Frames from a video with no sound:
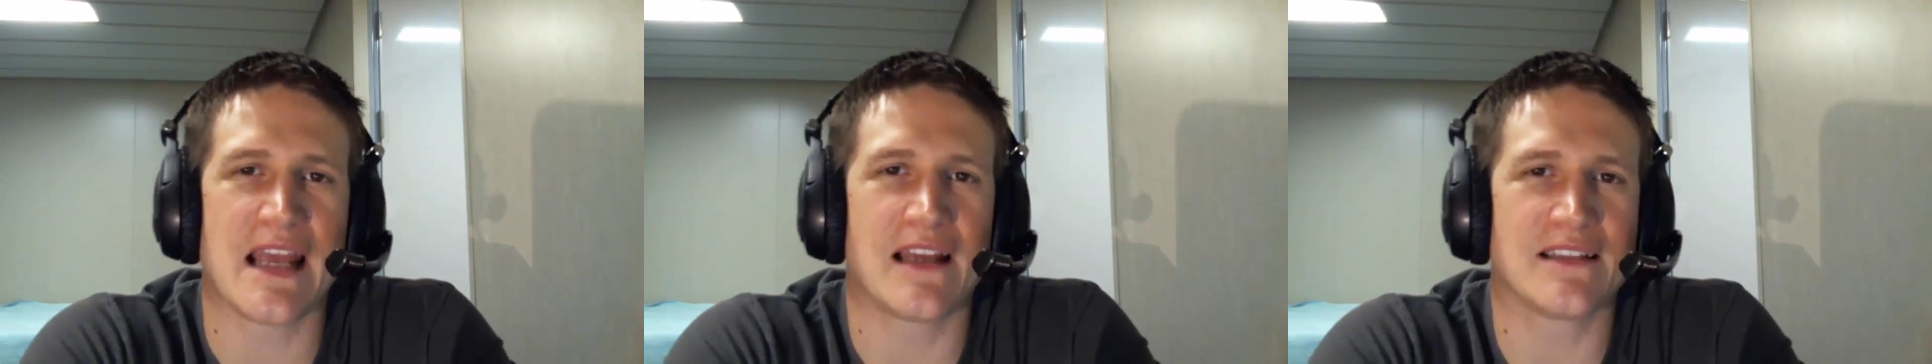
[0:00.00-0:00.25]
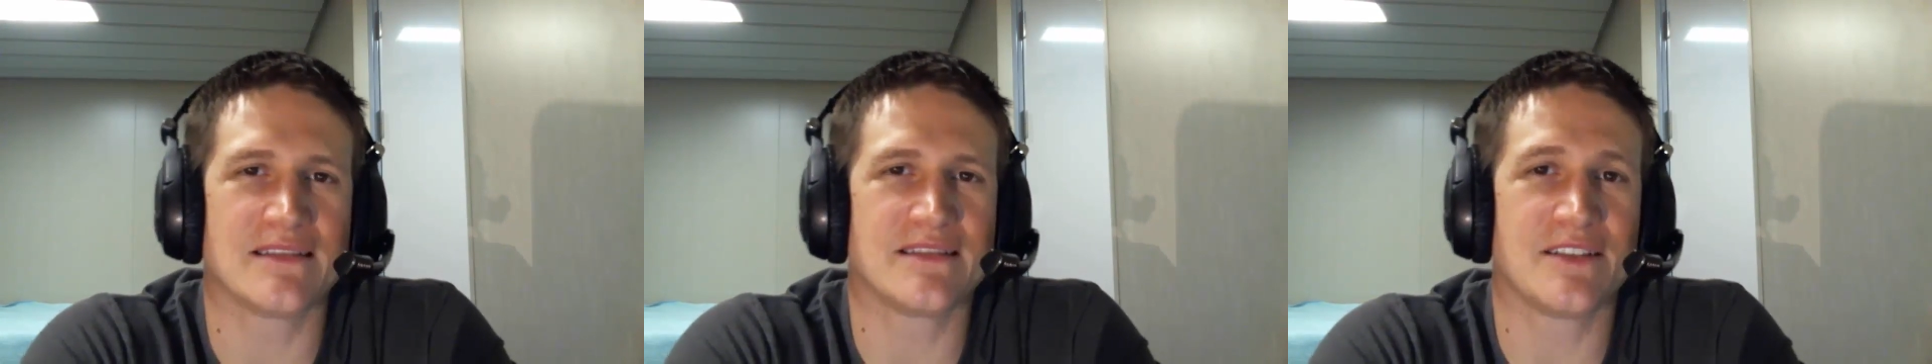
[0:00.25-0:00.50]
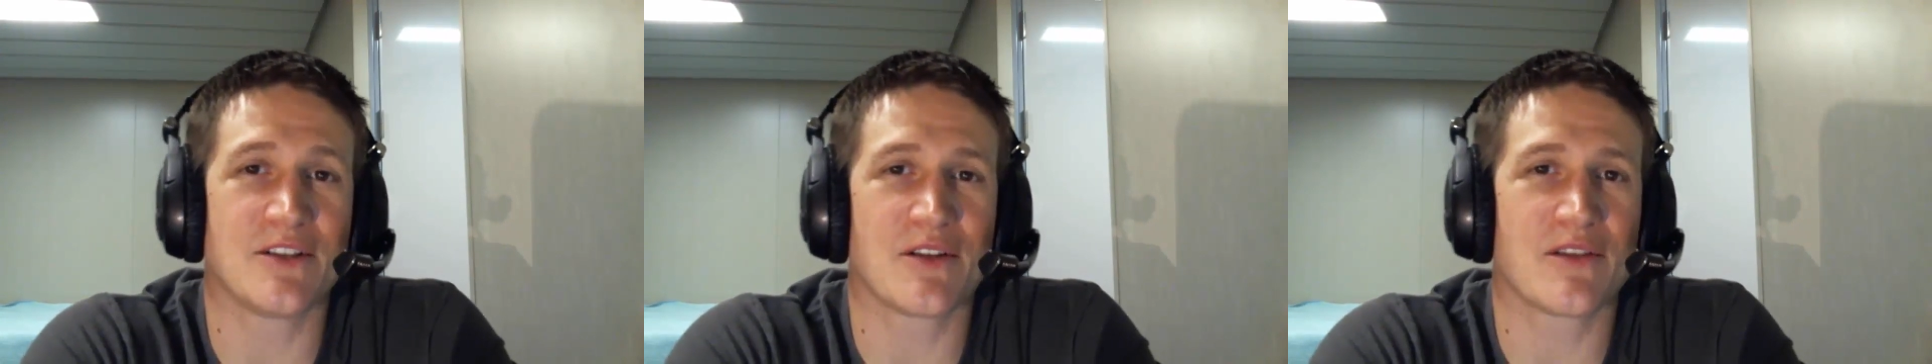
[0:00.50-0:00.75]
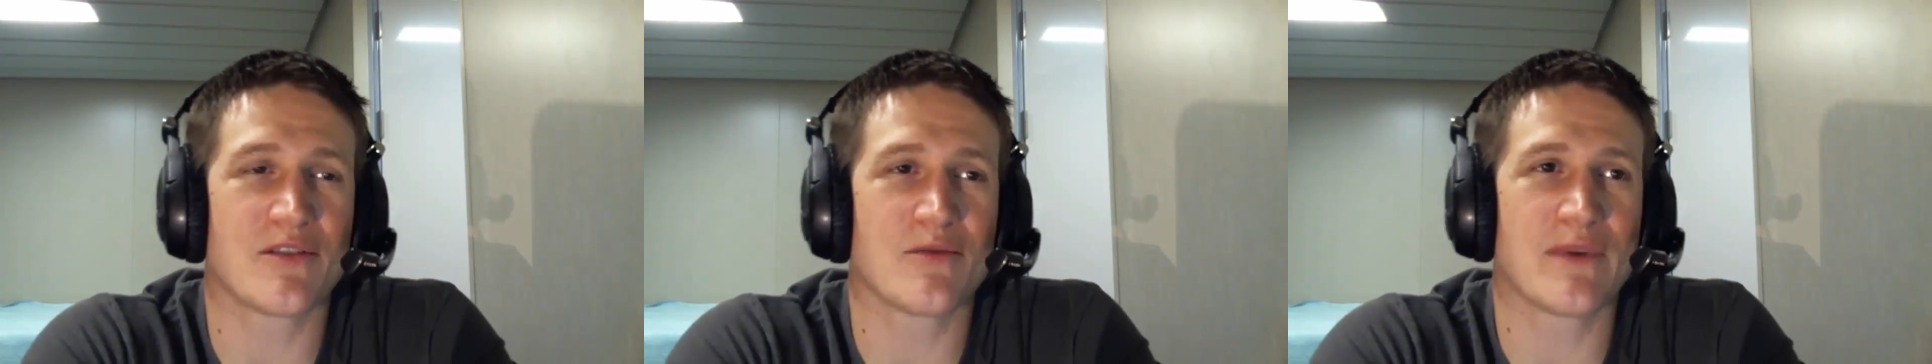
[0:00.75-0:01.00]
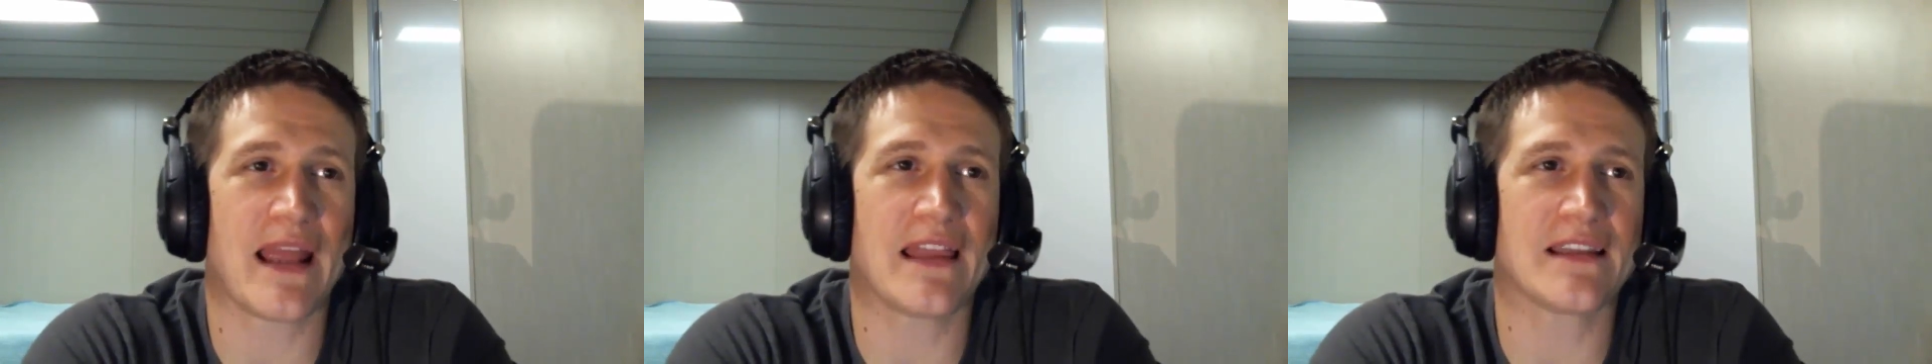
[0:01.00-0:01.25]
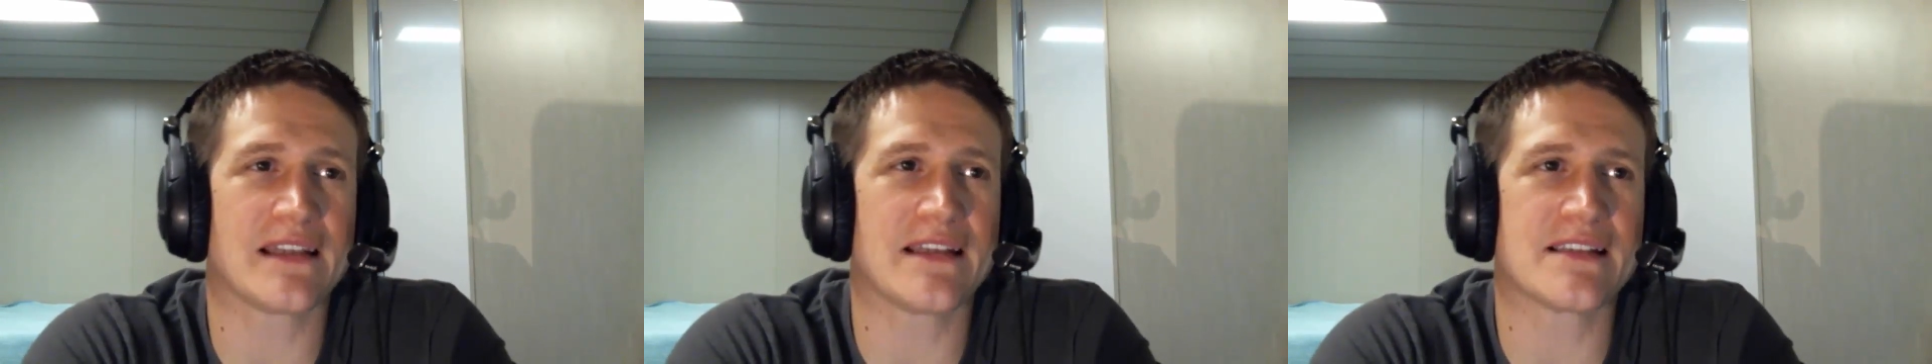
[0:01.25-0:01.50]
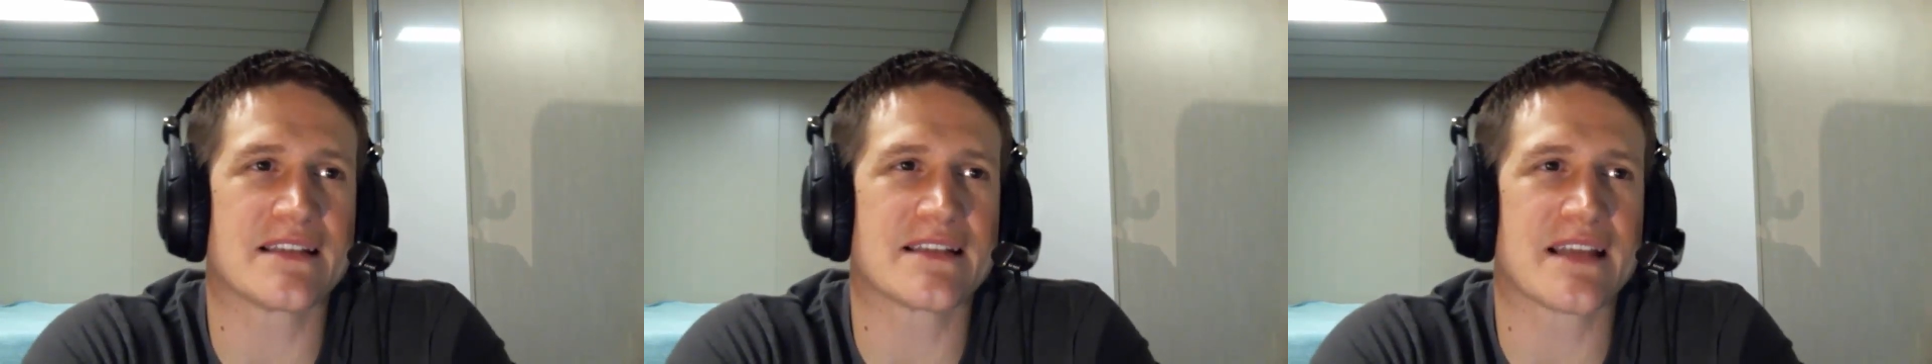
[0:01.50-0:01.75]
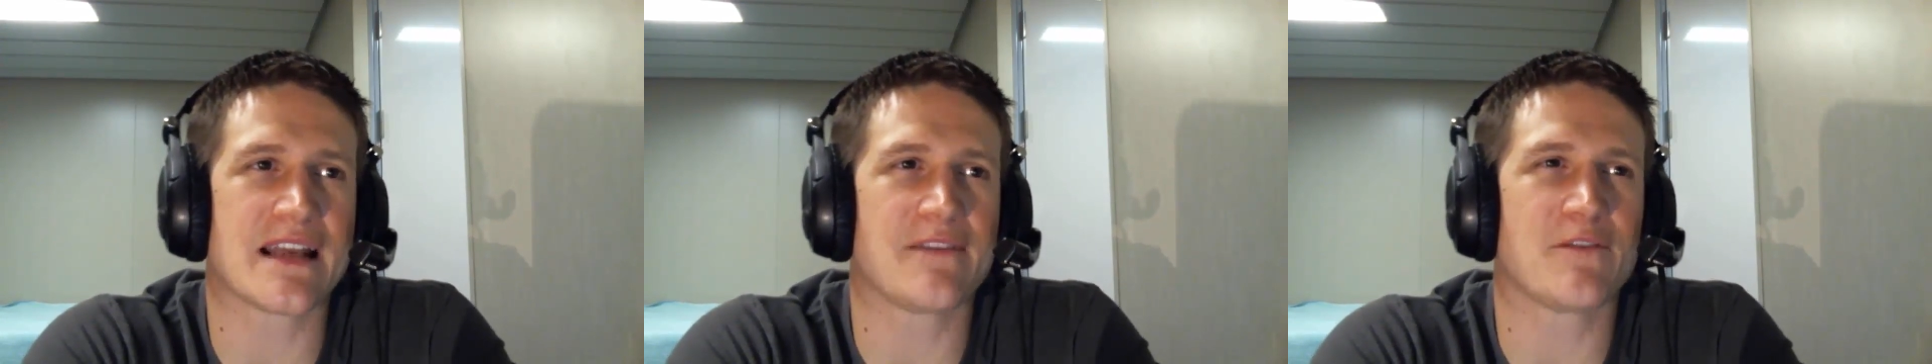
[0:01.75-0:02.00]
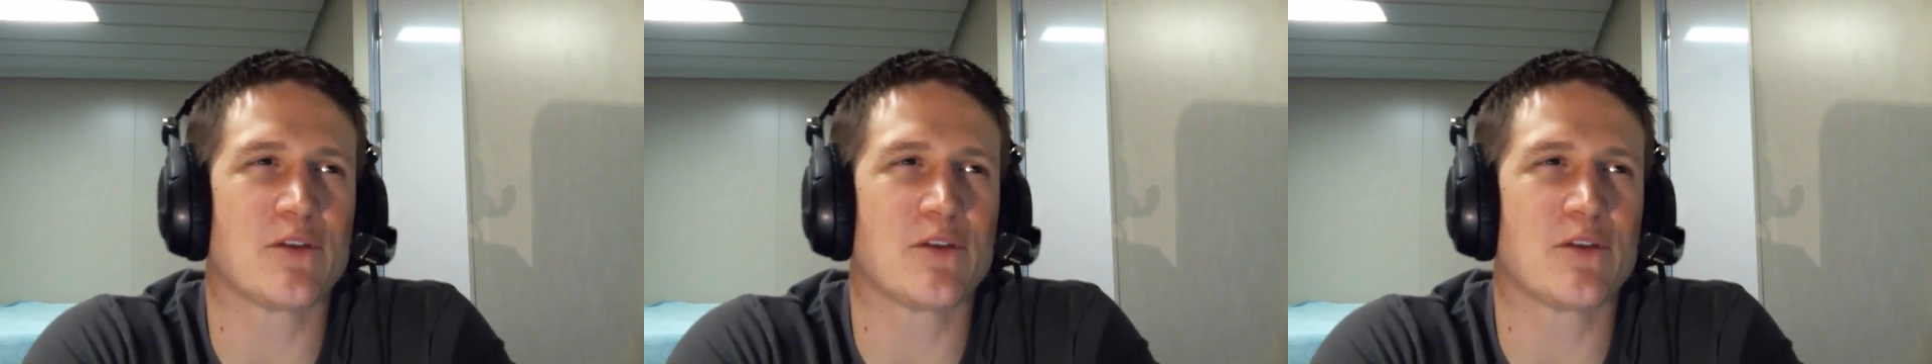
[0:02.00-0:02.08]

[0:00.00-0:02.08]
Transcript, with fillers: the reality is that if